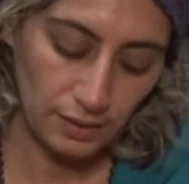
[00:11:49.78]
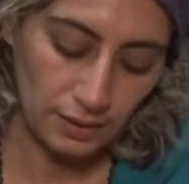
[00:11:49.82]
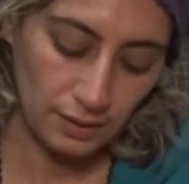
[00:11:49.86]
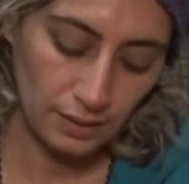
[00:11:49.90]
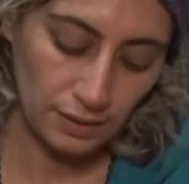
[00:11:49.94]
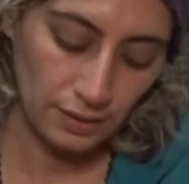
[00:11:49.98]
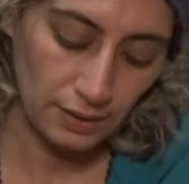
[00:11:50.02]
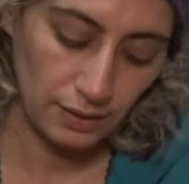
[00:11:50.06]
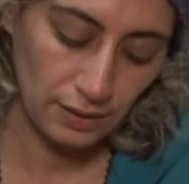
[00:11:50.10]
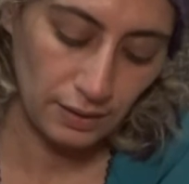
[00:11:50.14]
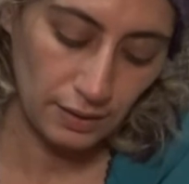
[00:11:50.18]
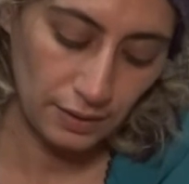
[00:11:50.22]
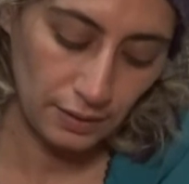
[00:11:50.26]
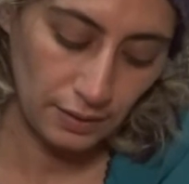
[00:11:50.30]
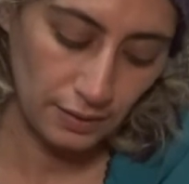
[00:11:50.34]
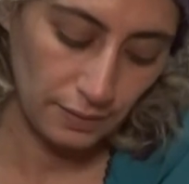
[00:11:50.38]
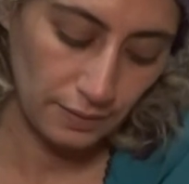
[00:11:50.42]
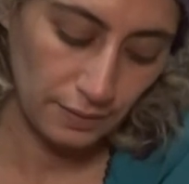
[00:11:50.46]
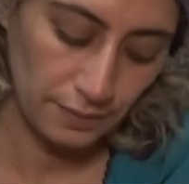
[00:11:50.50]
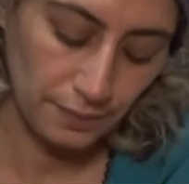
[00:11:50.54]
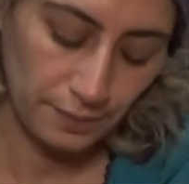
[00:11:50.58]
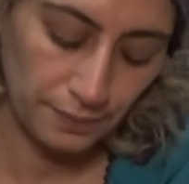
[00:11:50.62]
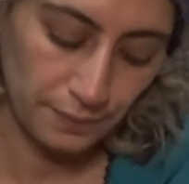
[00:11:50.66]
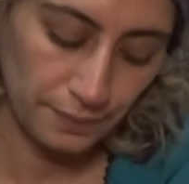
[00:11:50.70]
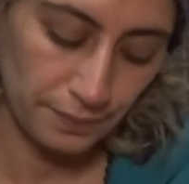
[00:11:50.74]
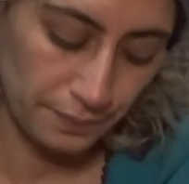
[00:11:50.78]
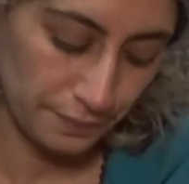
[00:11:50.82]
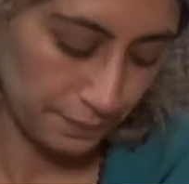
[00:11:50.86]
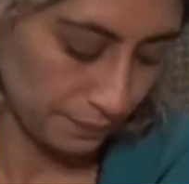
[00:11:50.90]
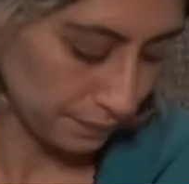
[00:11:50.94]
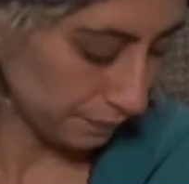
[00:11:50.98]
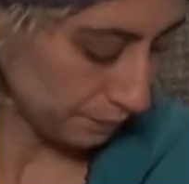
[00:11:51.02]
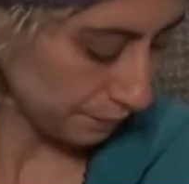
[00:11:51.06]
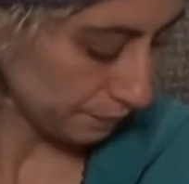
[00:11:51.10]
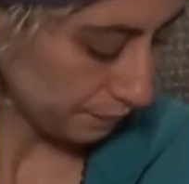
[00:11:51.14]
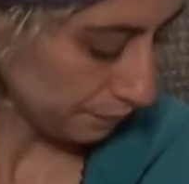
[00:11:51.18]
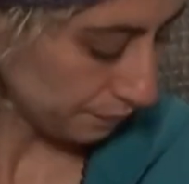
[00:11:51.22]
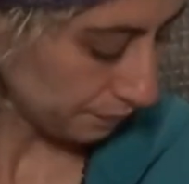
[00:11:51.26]

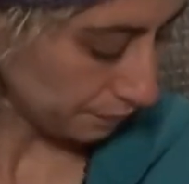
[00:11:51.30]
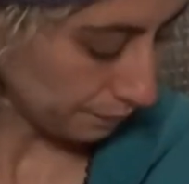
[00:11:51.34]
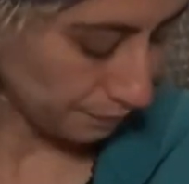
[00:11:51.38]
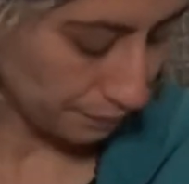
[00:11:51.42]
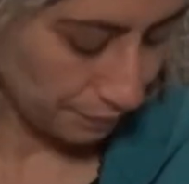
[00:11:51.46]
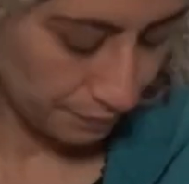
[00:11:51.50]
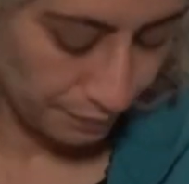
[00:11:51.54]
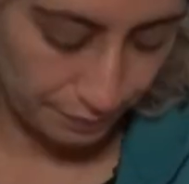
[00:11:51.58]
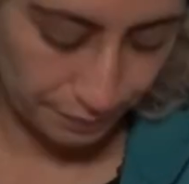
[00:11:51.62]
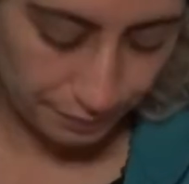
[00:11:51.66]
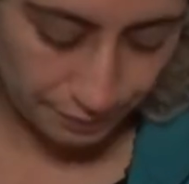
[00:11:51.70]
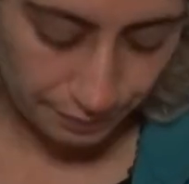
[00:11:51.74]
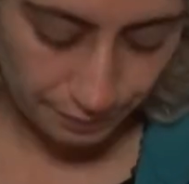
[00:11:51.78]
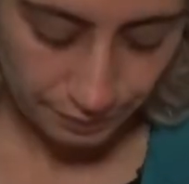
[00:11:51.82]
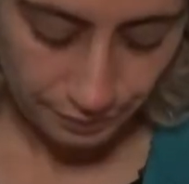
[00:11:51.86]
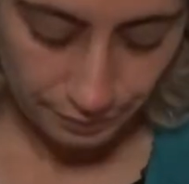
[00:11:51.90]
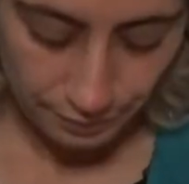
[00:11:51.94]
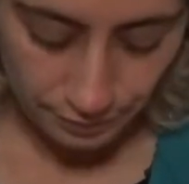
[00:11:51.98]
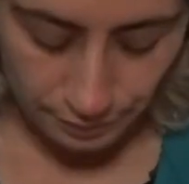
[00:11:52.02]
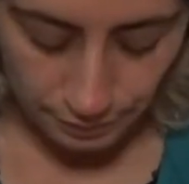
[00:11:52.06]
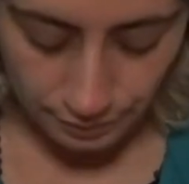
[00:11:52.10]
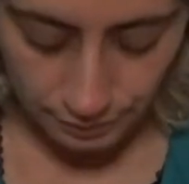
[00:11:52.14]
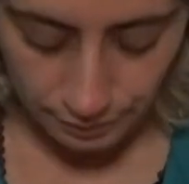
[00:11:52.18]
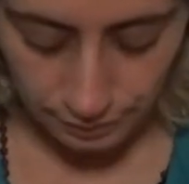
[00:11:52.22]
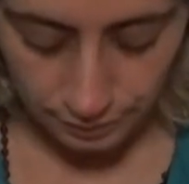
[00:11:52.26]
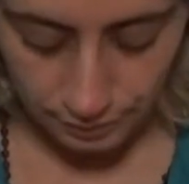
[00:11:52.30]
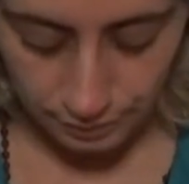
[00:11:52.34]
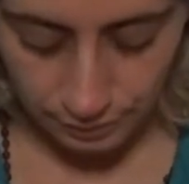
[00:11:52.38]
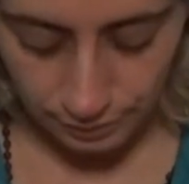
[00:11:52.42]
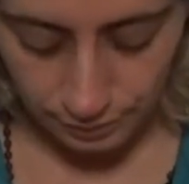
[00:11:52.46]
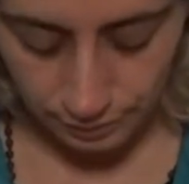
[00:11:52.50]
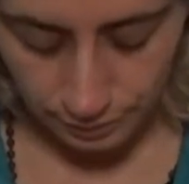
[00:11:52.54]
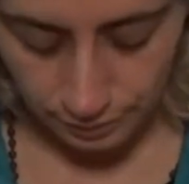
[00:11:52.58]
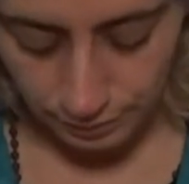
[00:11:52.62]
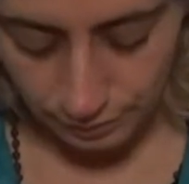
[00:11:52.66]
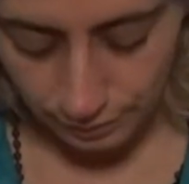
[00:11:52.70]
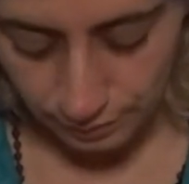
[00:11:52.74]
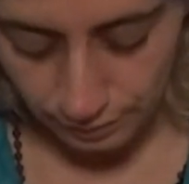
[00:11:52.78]

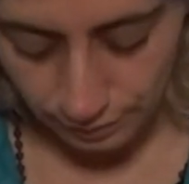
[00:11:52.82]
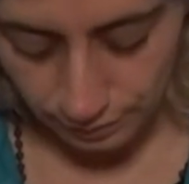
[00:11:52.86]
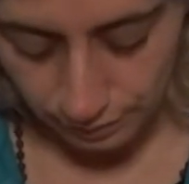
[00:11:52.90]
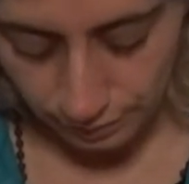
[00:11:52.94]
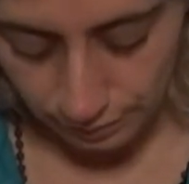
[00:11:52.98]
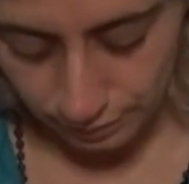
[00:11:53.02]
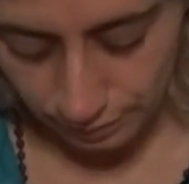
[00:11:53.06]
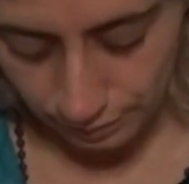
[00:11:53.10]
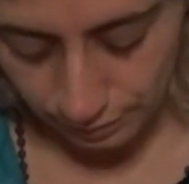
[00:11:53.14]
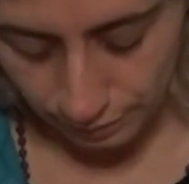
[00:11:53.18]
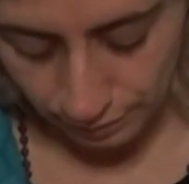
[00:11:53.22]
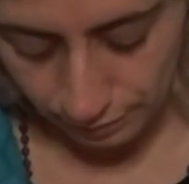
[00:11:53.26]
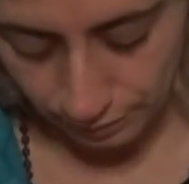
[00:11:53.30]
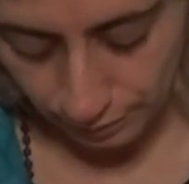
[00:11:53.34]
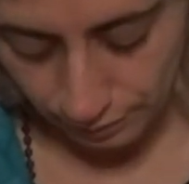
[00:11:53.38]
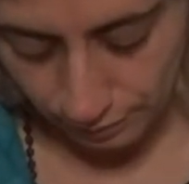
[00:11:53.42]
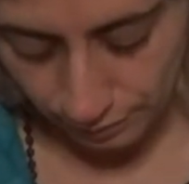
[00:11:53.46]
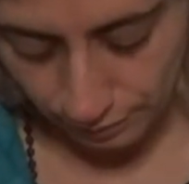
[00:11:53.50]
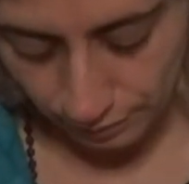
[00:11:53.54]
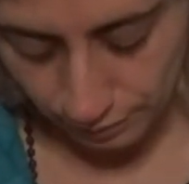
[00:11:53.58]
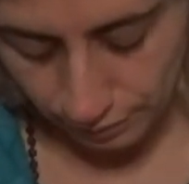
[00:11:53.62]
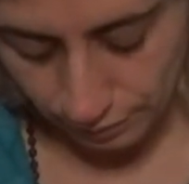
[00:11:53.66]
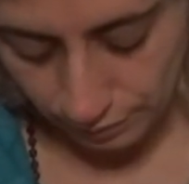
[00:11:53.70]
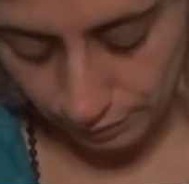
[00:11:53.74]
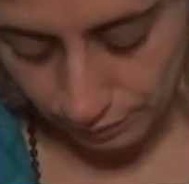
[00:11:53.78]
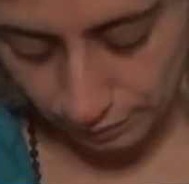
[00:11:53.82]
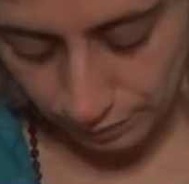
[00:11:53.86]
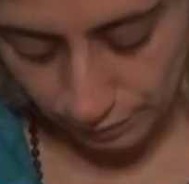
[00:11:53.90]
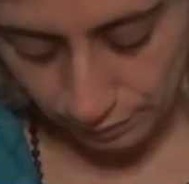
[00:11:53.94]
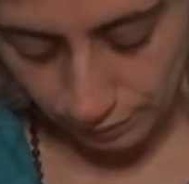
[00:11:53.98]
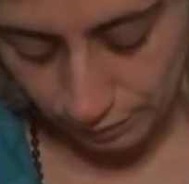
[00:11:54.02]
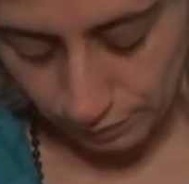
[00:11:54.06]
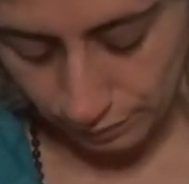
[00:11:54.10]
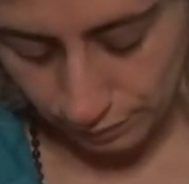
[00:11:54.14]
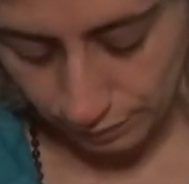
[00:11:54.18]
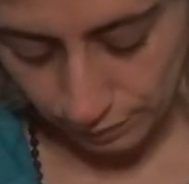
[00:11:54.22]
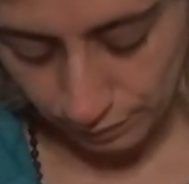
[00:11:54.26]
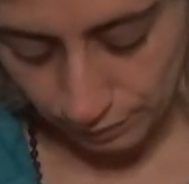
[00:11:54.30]

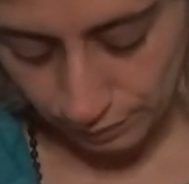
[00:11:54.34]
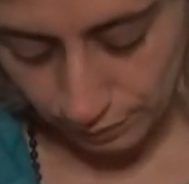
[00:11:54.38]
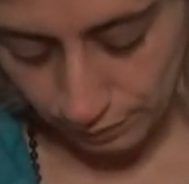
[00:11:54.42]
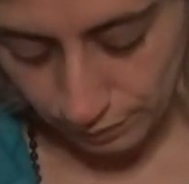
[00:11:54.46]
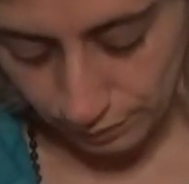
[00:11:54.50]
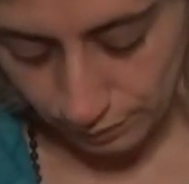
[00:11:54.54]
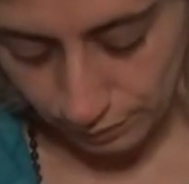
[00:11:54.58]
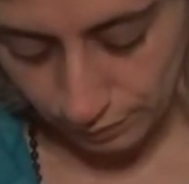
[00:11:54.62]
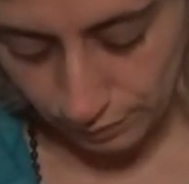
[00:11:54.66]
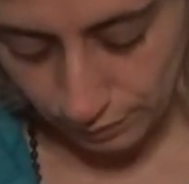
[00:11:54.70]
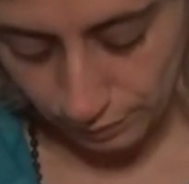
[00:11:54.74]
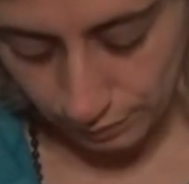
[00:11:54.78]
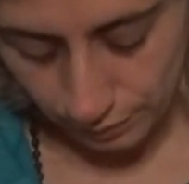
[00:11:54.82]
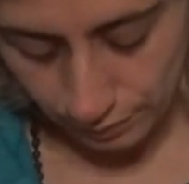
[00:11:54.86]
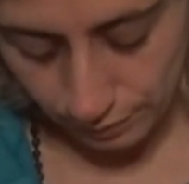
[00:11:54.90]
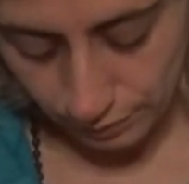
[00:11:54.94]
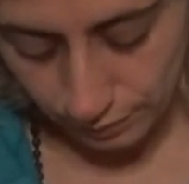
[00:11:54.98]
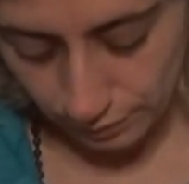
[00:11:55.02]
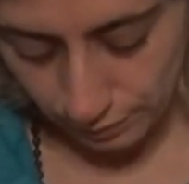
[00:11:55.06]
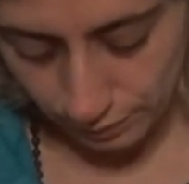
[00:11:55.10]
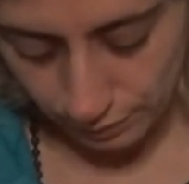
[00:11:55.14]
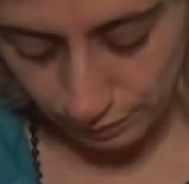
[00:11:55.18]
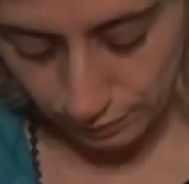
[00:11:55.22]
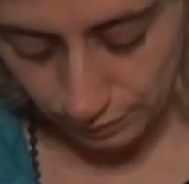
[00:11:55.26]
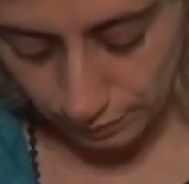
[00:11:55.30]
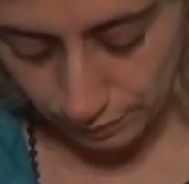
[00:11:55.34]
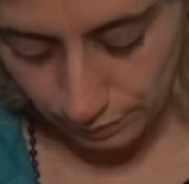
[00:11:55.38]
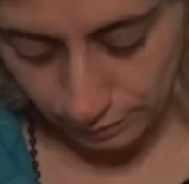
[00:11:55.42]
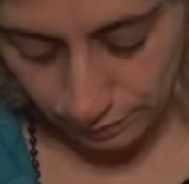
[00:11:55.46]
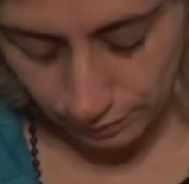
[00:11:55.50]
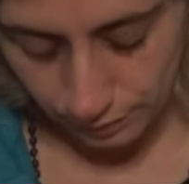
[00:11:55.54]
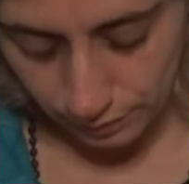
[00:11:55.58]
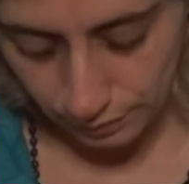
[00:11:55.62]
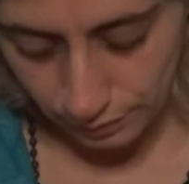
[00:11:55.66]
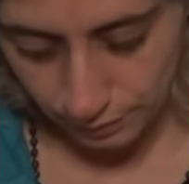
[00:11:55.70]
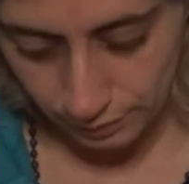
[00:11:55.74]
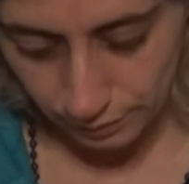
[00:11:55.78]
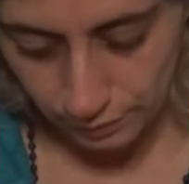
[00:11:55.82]

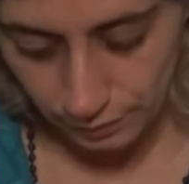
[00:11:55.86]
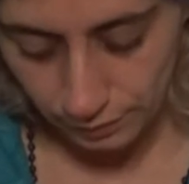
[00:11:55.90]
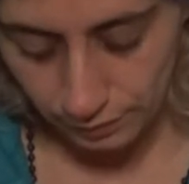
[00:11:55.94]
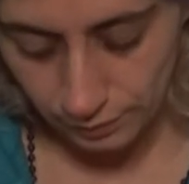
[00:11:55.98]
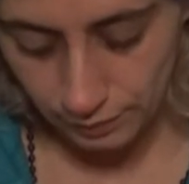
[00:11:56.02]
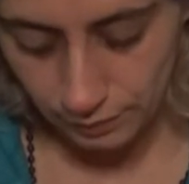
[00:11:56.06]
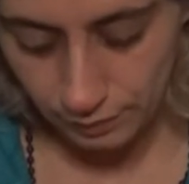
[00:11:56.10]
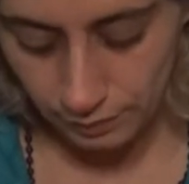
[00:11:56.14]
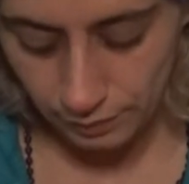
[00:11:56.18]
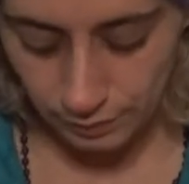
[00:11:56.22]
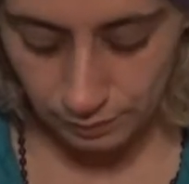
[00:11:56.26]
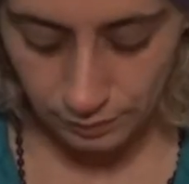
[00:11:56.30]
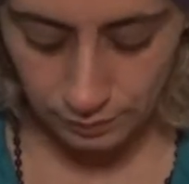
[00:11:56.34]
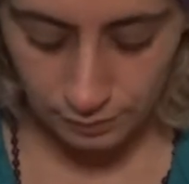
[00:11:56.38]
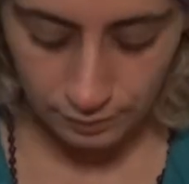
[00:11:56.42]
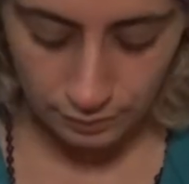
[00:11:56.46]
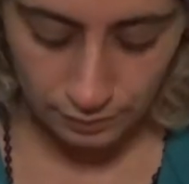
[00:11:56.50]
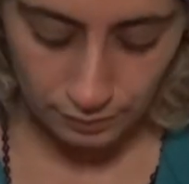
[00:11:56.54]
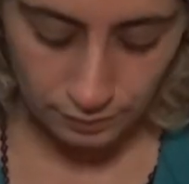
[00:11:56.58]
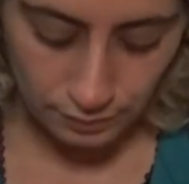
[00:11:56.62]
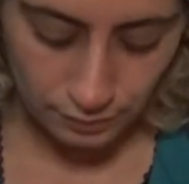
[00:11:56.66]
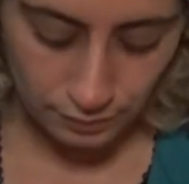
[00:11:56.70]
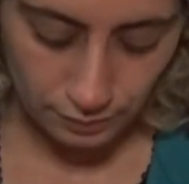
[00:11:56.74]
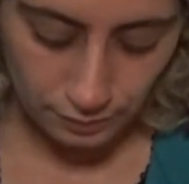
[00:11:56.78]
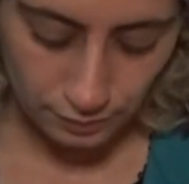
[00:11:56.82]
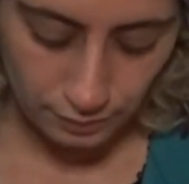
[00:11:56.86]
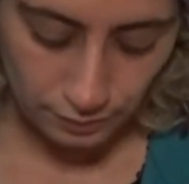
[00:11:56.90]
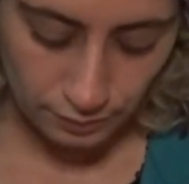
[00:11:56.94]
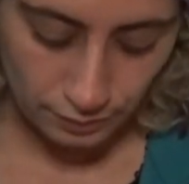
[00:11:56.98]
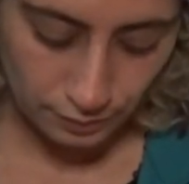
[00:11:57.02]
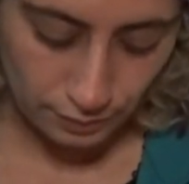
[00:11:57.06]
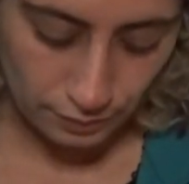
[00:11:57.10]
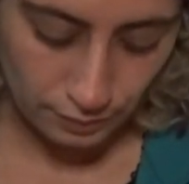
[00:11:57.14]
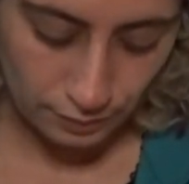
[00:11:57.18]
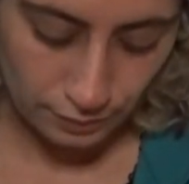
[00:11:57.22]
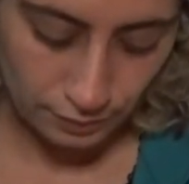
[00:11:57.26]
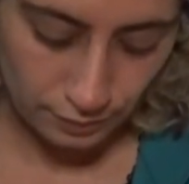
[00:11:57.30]
Nothing is said.